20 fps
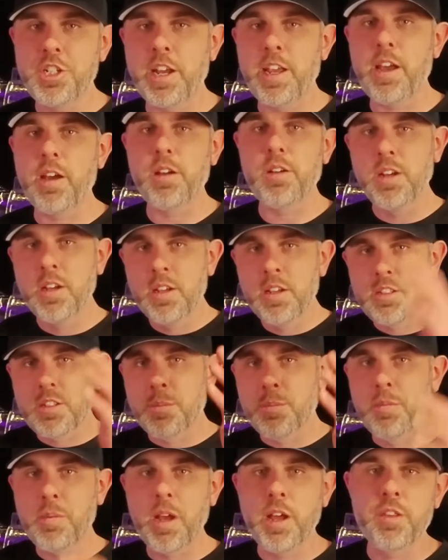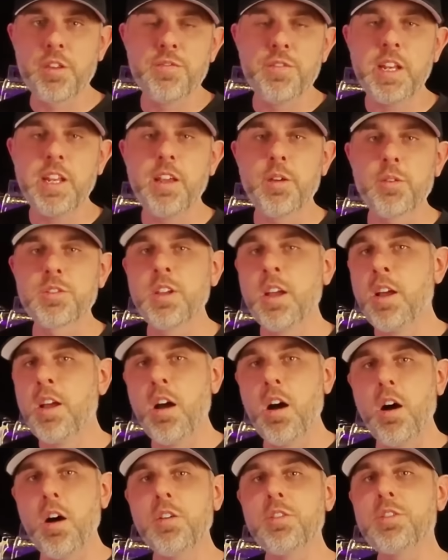out some of my other videos.
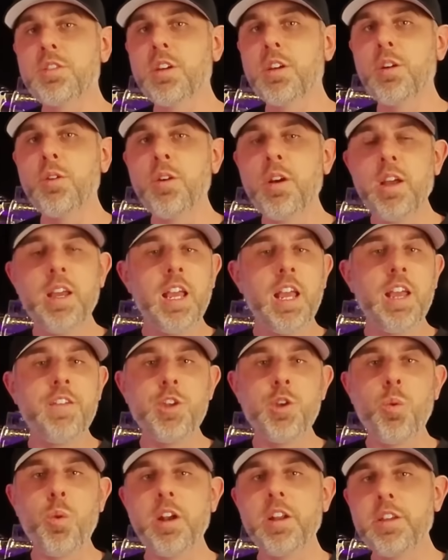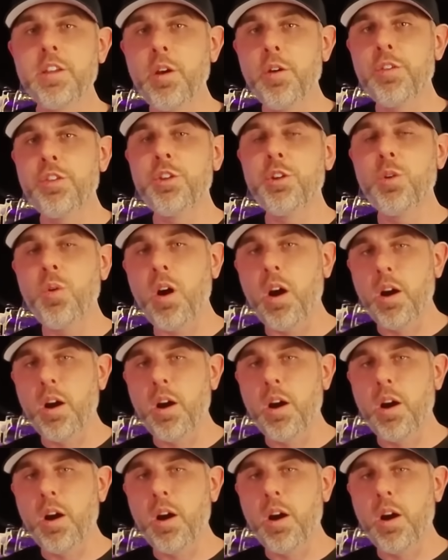Also, if you want to go through our